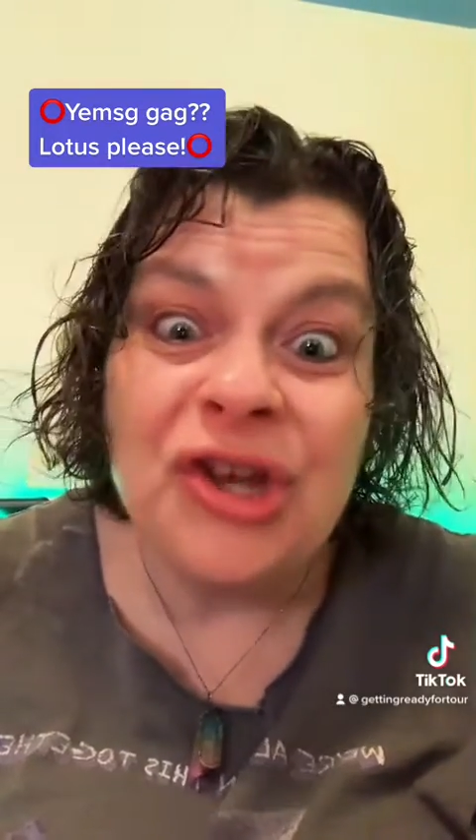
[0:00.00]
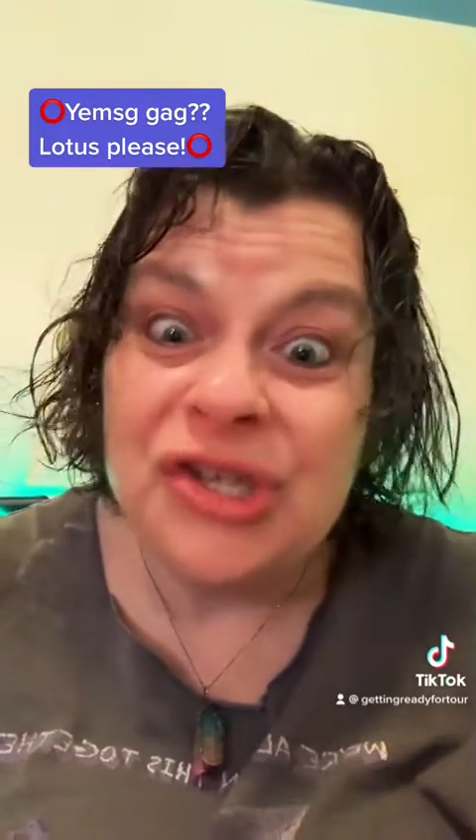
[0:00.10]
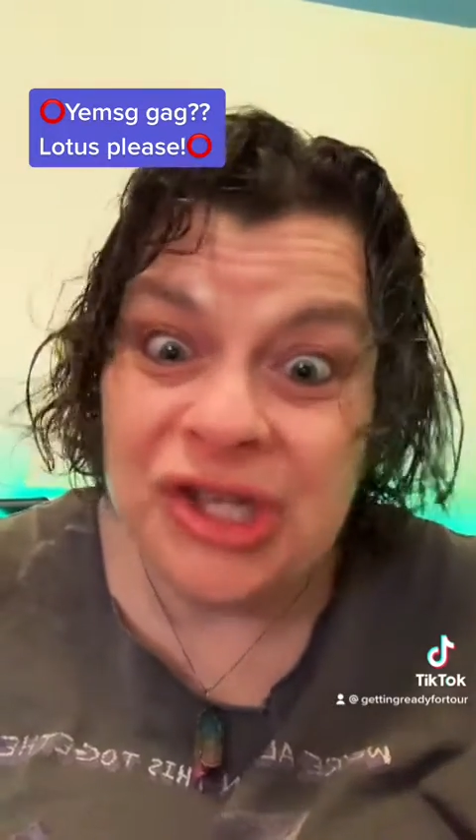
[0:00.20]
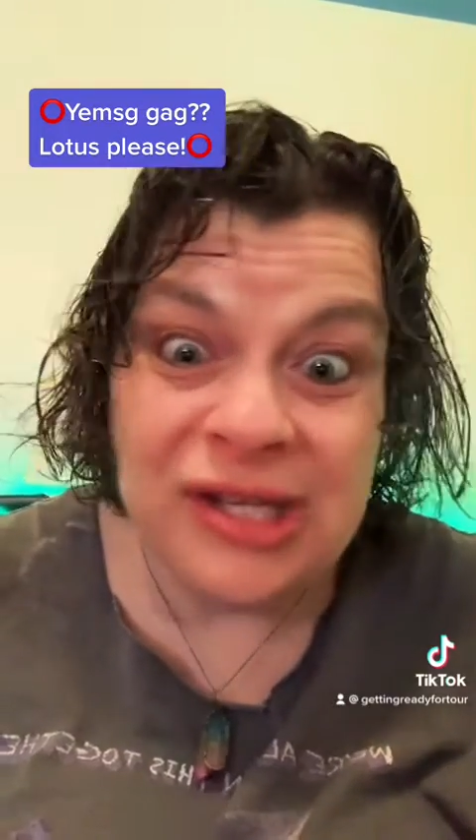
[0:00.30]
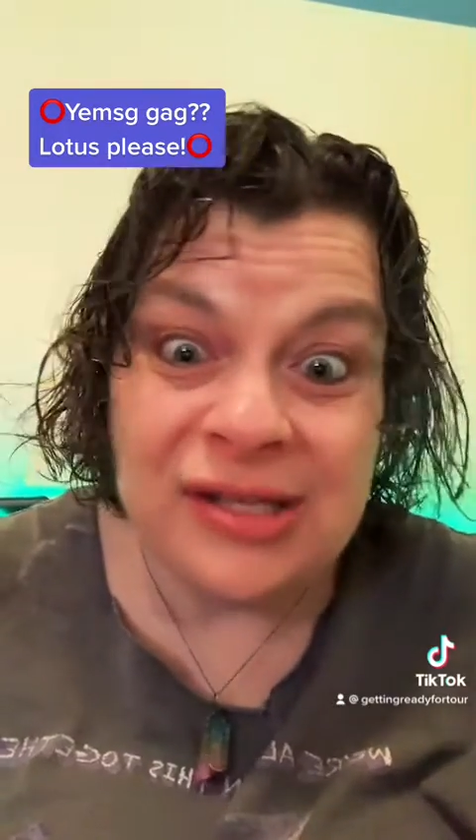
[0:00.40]

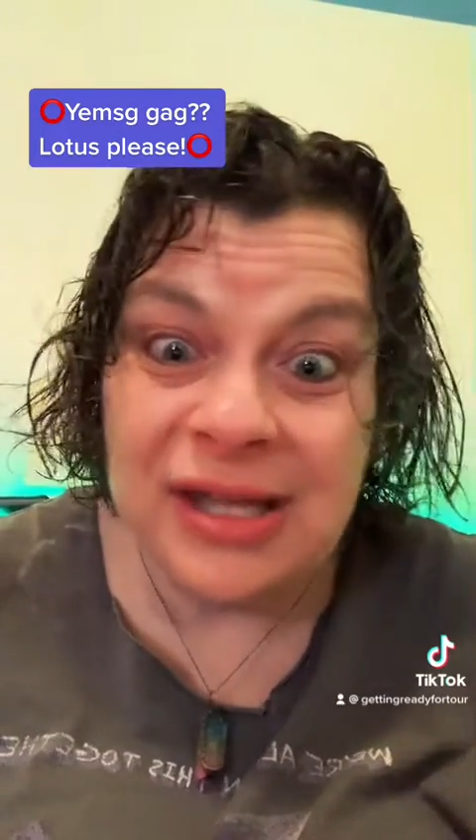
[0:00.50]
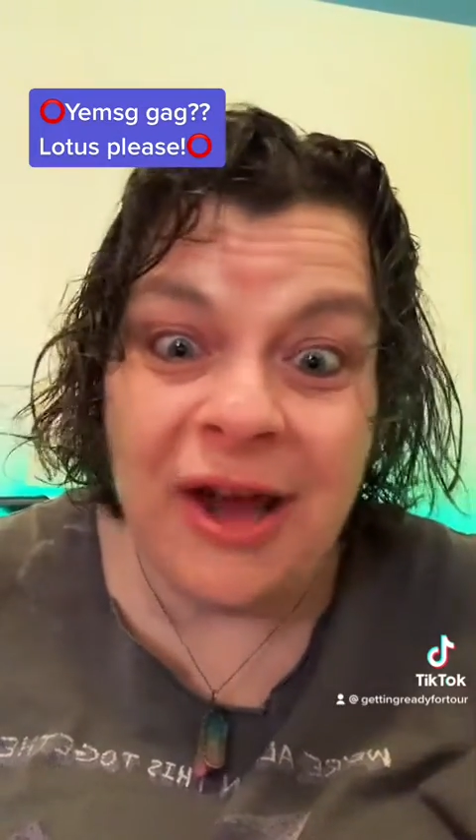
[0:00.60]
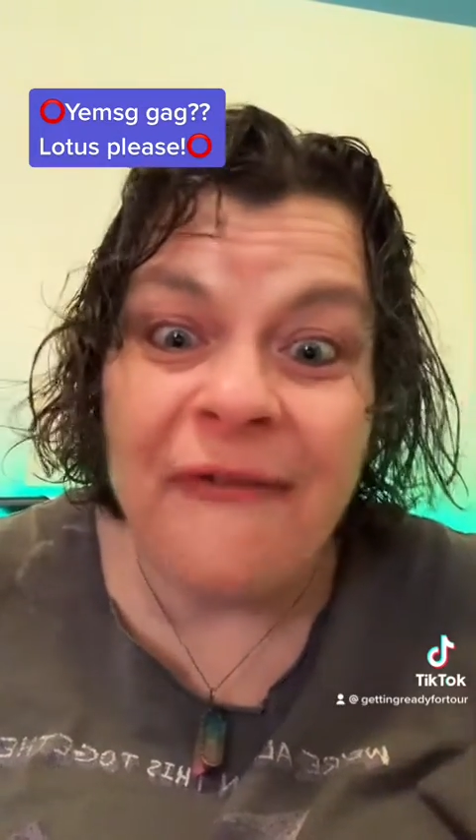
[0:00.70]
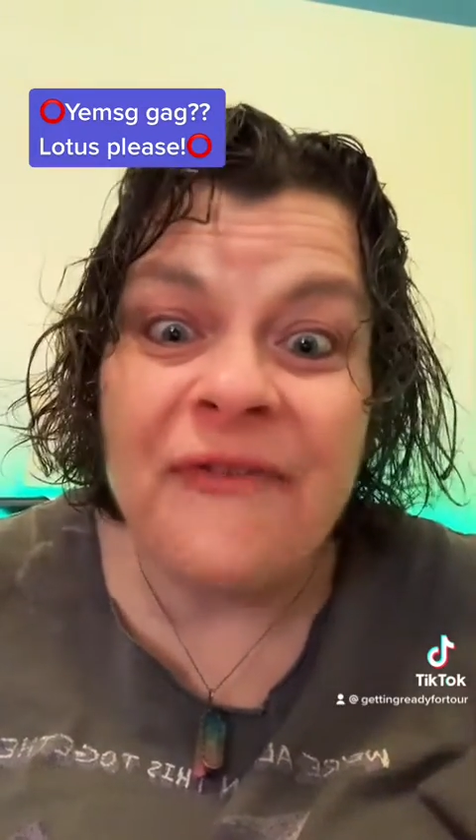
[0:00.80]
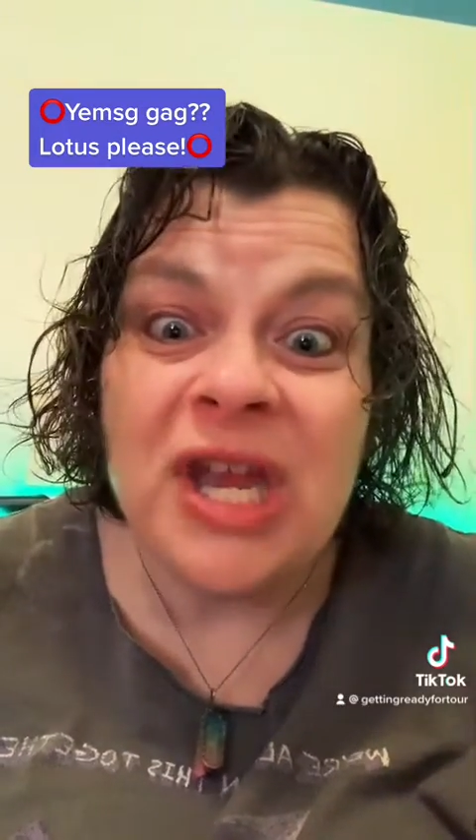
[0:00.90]
she's
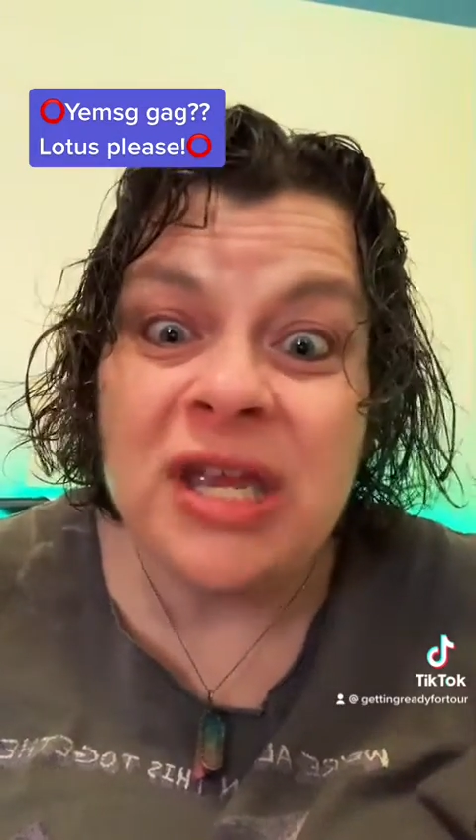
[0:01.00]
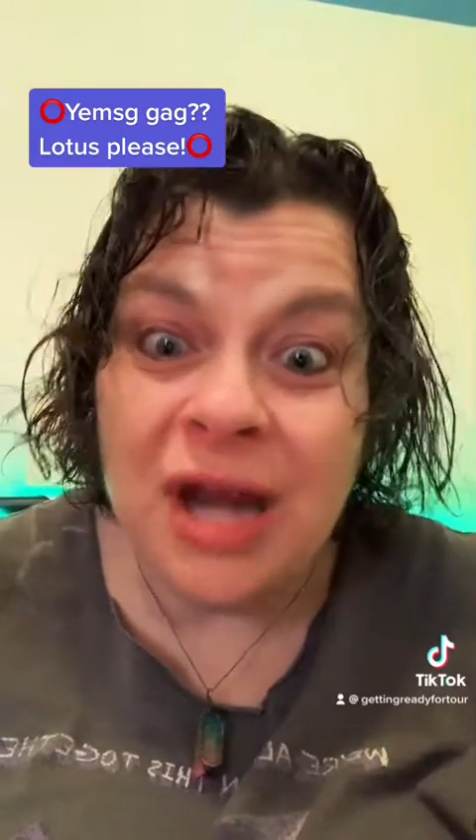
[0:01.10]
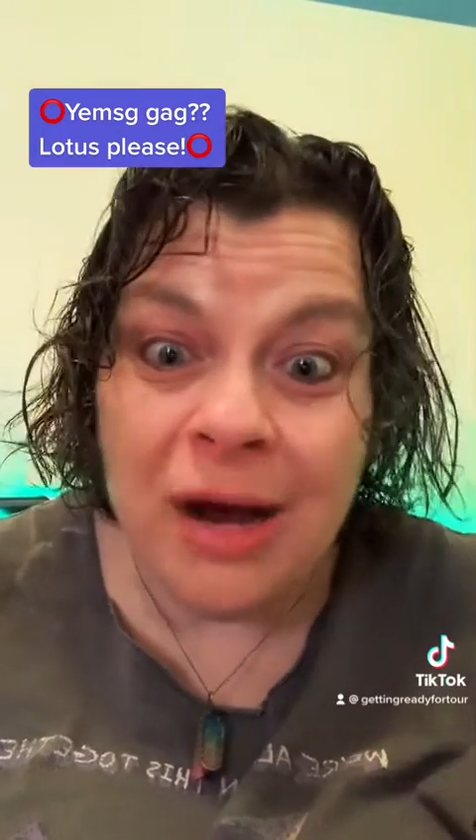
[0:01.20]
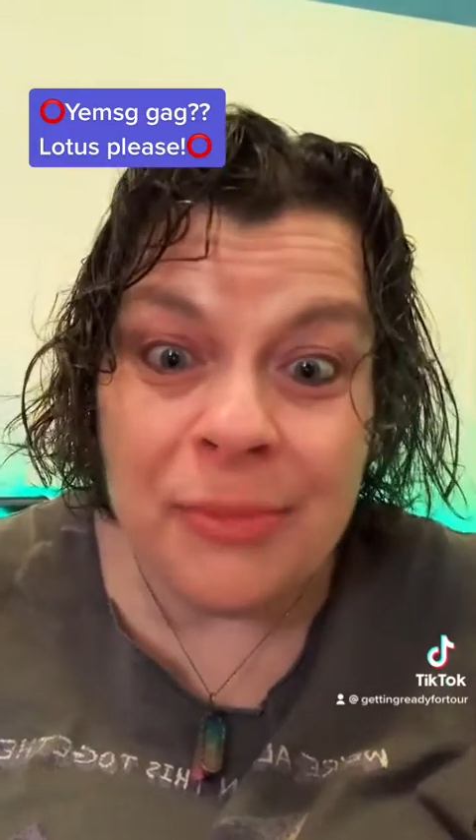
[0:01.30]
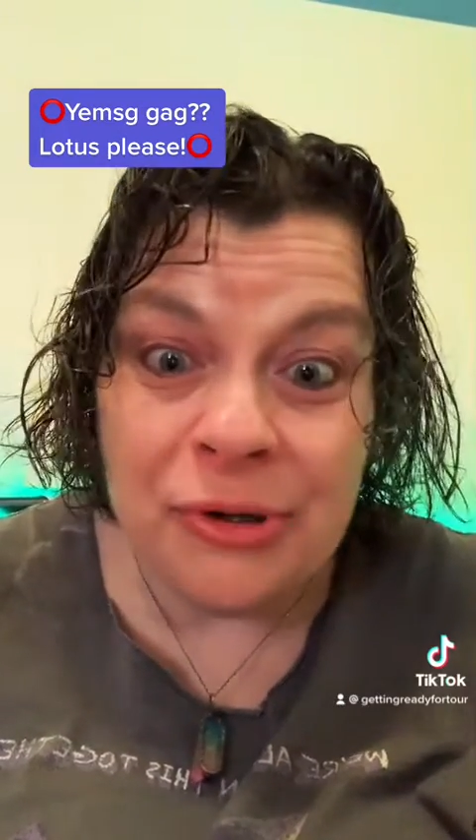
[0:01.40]
a
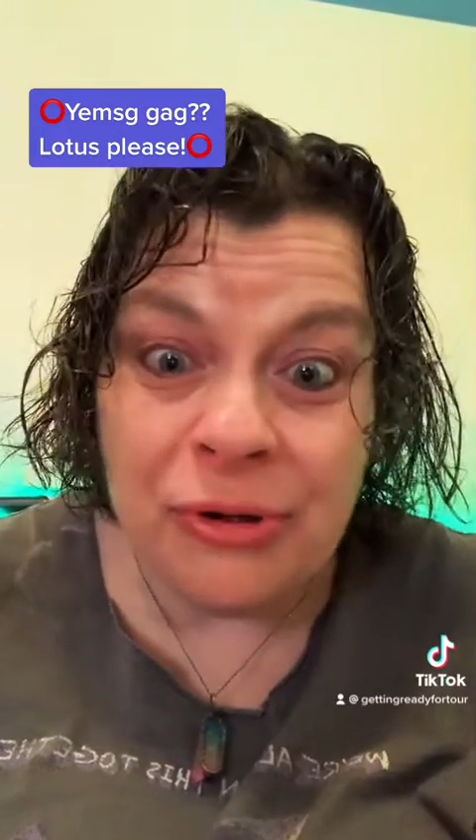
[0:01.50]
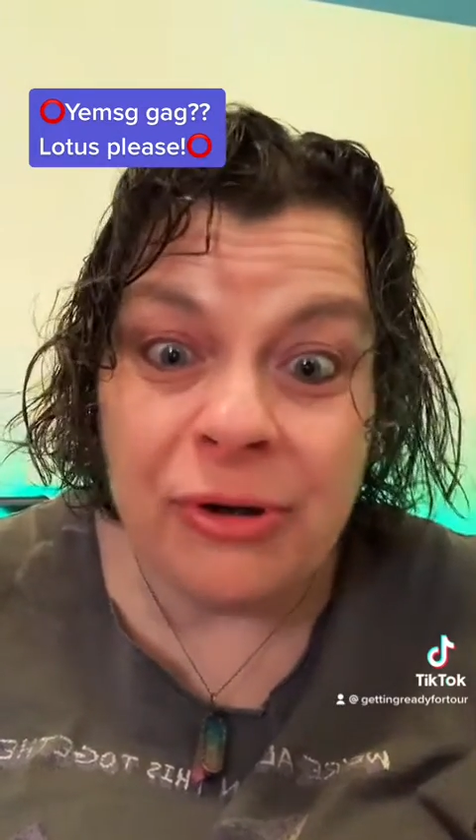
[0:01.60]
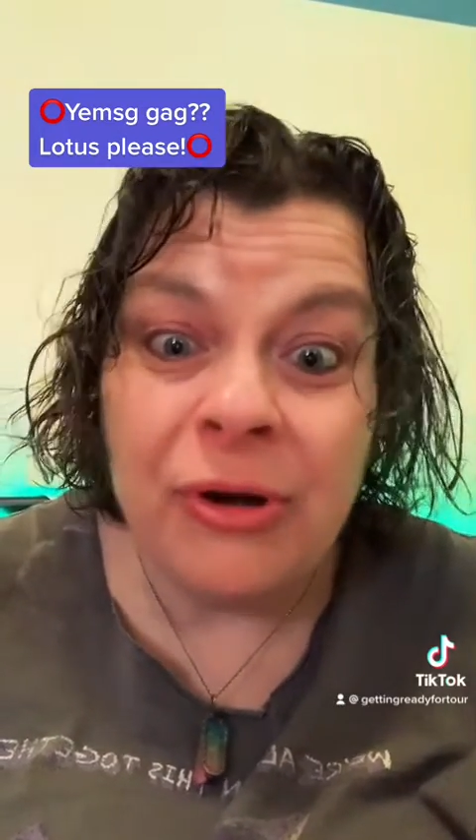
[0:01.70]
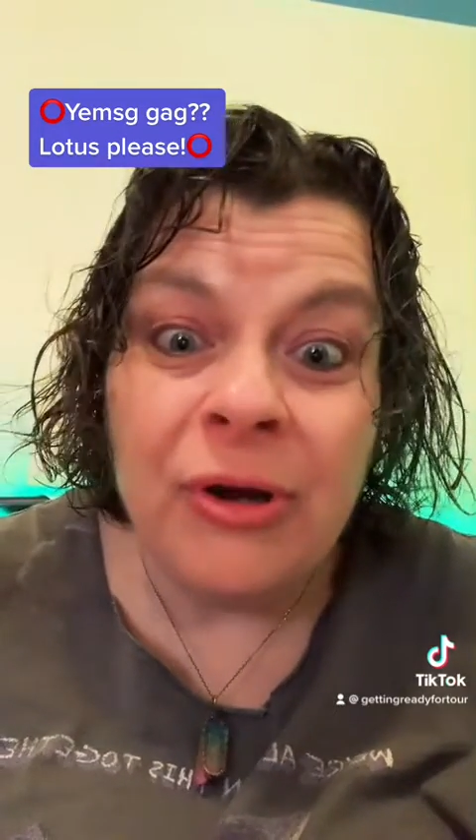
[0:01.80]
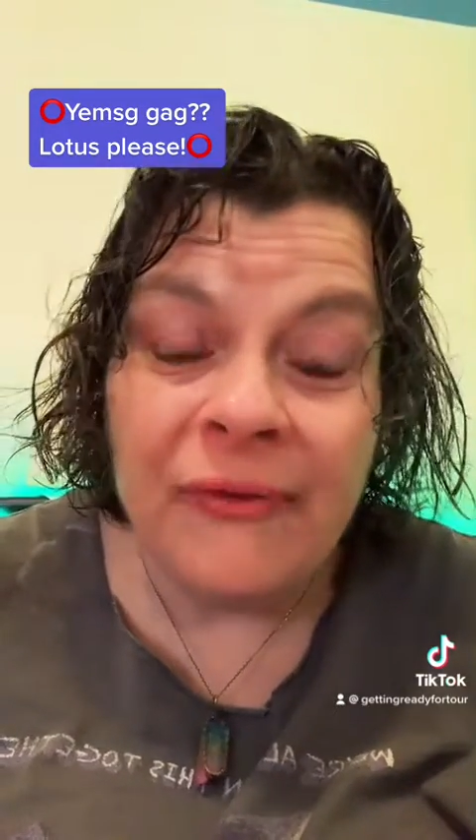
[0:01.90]
phenomenal